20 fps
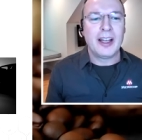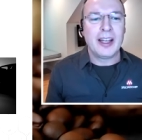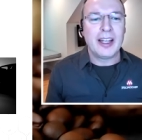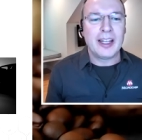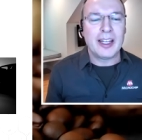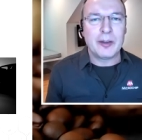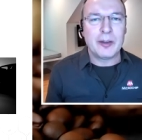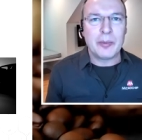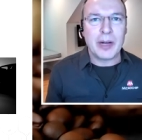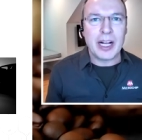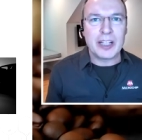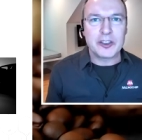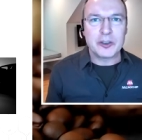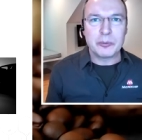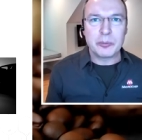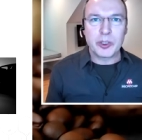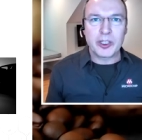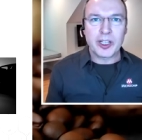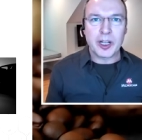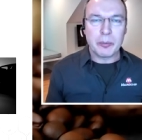Imagine
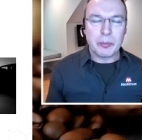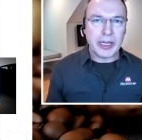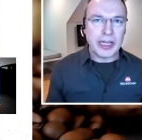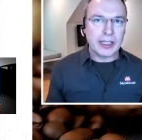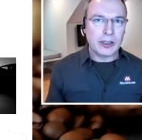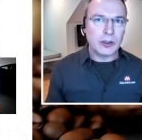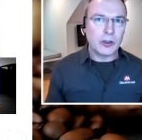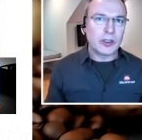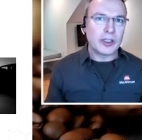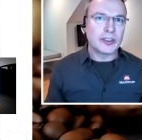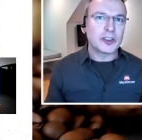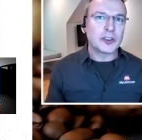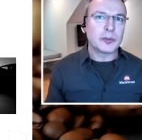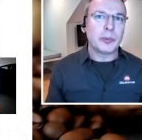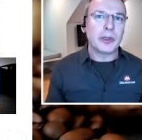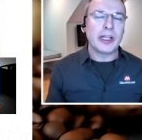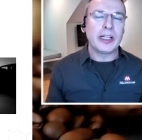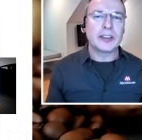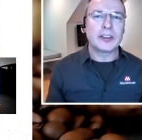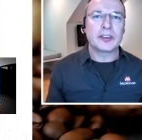putting a payload in
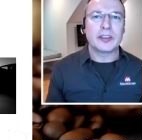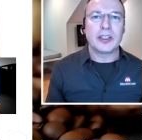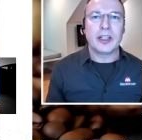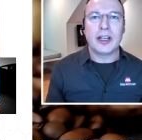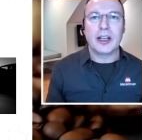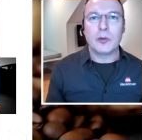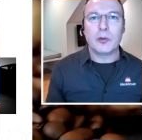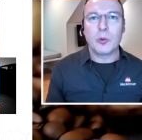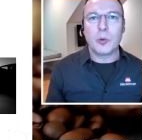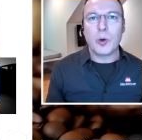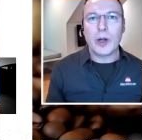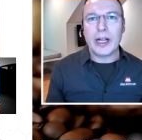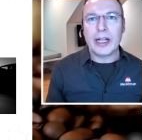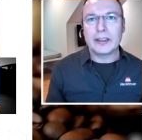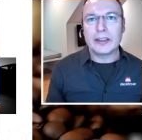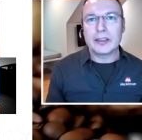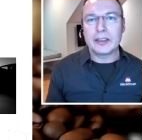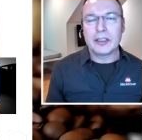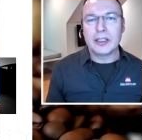space, uh, weight,